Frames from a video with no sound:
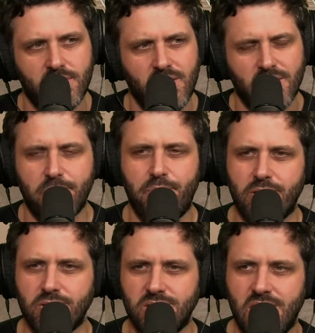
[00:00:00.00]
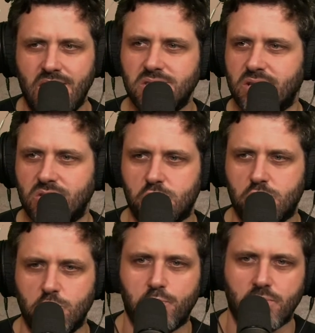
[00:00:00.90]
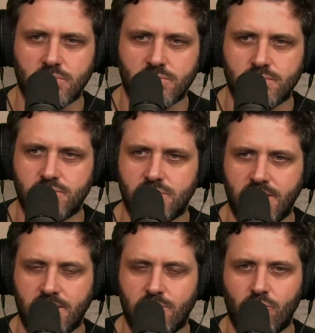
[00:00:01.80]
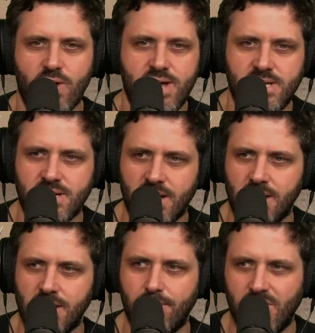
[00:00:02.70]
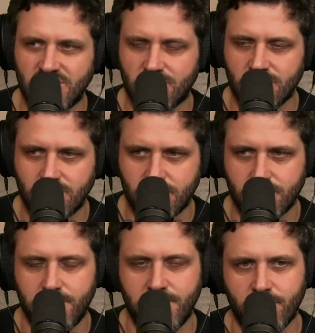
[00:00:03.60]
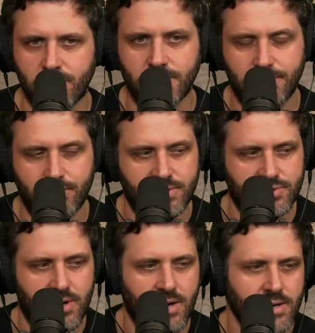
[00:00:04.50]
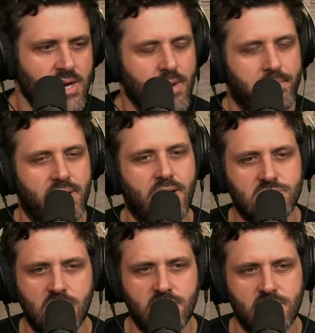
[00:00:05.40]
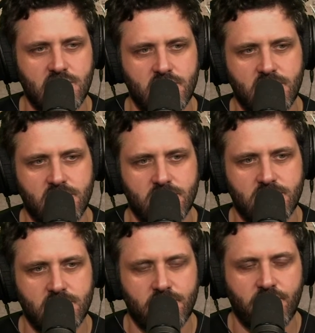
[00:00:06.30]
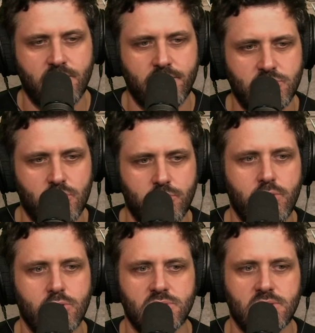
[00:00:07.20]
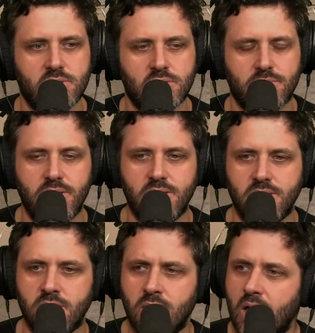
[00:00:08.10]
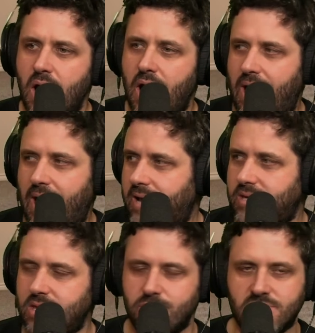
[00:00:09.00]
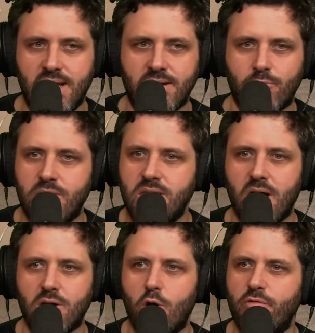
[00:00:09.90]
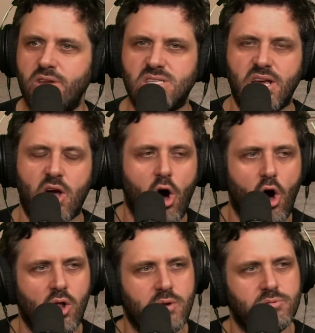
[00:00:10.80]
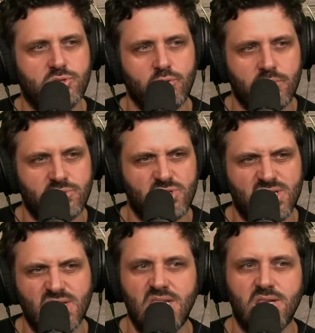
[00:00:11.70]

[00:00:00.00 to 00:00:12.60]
could barely taste like a super like grainy kind of like mustard, which would be normally pretty strong. But like I was talking to the, a friend of mine, Joe DeRosa, a comedian here, and he was saying when he got COVID, he's like, all I was doing was just eating the